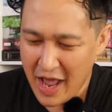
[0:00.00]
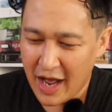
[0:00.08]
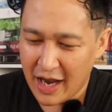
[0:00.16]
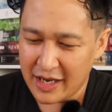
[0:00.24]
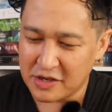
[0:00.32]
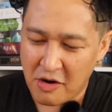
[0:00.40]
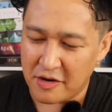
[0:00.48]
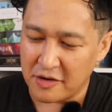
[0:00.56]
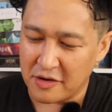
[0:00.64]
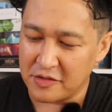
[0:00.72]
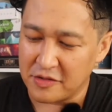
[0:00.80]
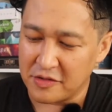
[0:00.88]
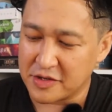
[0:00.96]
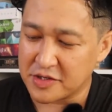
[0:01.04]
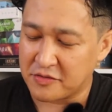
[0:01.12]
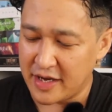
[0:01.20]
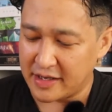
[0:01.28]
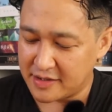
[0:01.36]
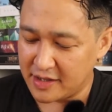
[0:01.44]
Like the card art looks
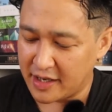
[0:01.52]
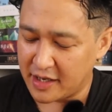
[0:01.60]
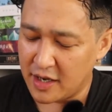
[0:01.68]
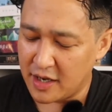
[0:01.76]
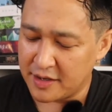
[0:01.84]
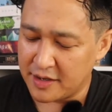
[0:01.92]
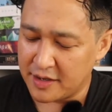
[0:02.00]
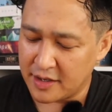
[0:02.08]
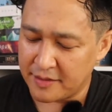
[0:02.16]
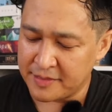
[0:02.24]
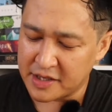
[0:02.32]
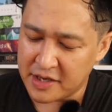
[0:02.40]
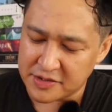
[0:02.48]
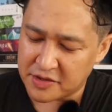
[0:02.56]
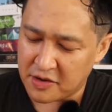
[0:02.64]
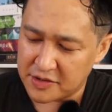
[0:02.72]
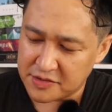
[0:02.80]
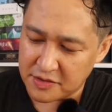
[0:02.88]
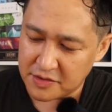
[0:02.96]
great. Like, I mean, the character
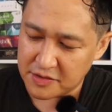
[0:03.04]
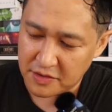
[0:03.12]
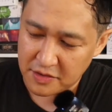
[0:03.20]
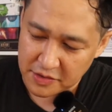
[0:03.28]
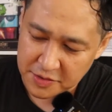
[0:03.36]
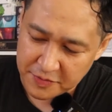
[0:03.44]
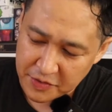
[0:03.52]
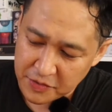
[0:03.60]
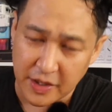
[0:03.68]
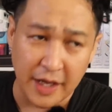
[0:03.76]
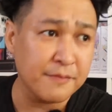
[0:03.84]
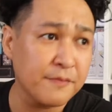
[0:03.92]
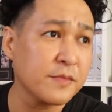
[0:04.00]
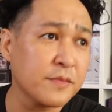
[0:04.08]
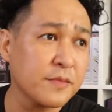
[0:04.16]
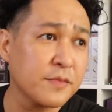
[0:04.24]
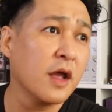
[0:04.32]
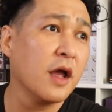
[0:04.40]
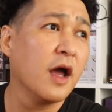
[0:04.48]
cards looked pretty cool. And
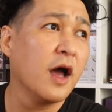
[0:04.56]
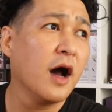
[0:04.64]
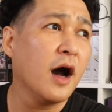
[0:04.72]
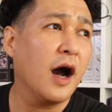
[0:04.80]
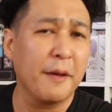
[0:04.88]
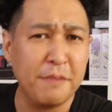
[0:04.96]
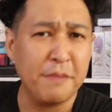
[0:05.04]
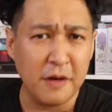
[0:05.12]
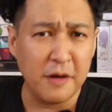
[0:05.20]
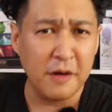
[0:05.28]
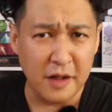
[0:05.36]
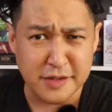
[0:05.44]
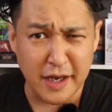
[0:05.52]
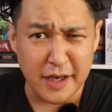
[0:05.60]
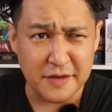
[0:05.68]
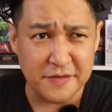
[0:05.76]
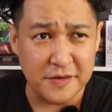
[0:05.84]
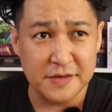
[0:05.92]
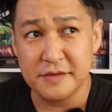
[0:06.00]
I apologize
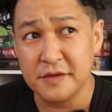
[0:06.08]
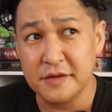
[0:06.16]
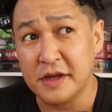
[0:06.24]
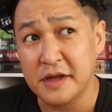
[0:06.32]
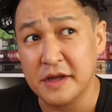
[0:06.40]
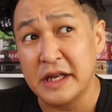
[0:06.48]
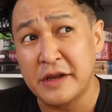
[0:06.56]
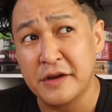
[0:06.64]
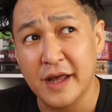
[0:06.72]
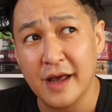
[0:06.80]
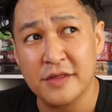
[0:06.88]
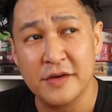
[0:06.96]
if you could hear that.